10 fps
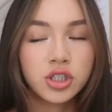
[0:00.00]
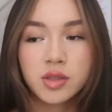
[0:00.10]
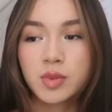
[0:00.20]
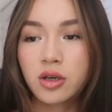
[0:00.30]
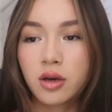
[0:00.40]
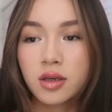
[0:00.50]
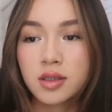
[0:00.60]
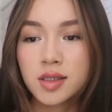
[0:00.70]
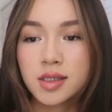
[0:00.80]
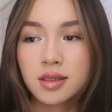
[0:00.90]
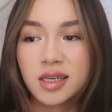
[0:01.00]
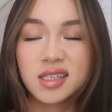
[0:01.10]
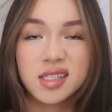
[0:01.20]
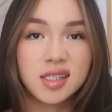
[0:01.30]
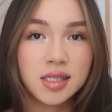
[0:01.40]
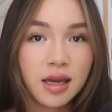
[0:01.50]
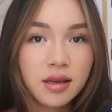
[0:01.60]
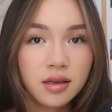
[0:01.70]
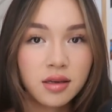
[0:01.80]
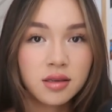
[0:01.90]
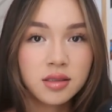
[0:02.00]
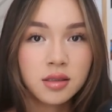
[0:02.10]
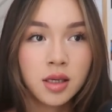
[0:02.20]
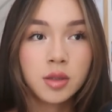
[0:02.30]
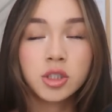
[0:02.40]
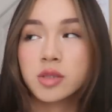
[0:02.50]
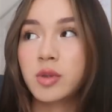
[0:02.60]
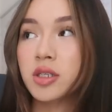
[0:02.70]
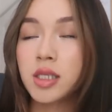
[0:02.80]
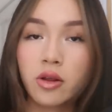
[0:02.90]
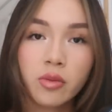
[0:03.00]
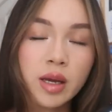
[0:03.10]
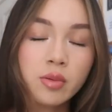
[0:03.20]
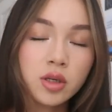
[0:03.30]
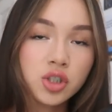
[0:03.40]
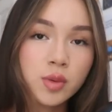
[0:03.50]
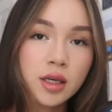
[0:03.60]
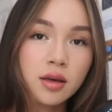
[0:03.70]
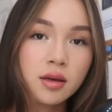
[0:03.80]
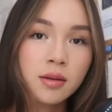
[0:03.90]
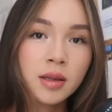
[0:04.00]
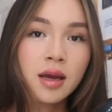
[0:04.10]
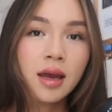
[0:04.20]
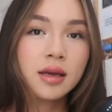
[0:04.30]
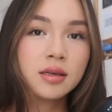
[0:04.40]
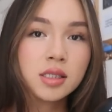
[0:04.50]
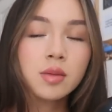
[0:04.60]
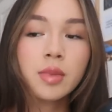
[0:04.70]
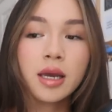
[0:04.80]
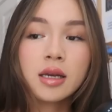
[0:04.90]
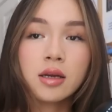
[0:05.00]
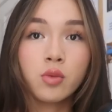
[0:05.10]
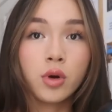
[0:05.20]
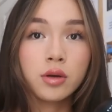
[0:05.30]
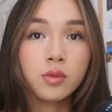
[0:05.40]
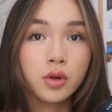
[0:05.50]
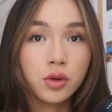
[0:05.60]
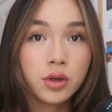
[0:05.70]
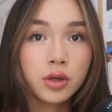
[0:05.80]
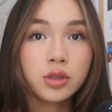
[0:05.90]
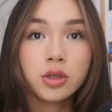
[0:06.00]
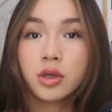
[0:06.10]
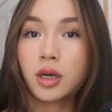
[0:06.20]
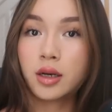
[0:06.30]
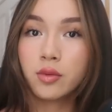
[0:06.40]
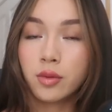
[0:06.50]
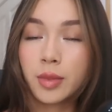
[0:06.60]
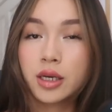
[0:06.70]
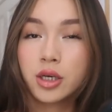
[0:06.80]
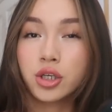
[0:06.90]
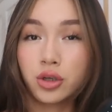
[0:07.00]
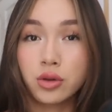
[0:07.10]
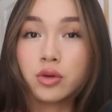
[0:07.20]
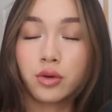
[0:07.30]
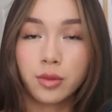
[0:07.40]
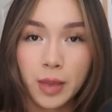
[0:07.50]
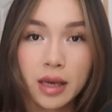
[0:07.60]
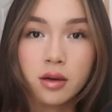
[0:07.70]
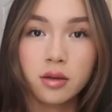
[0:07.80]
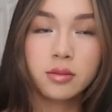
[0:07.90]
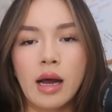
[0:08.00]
Just because it is the standard, just because other people are doing it, it doesn't mean it won't will look good on you and it will make you look better.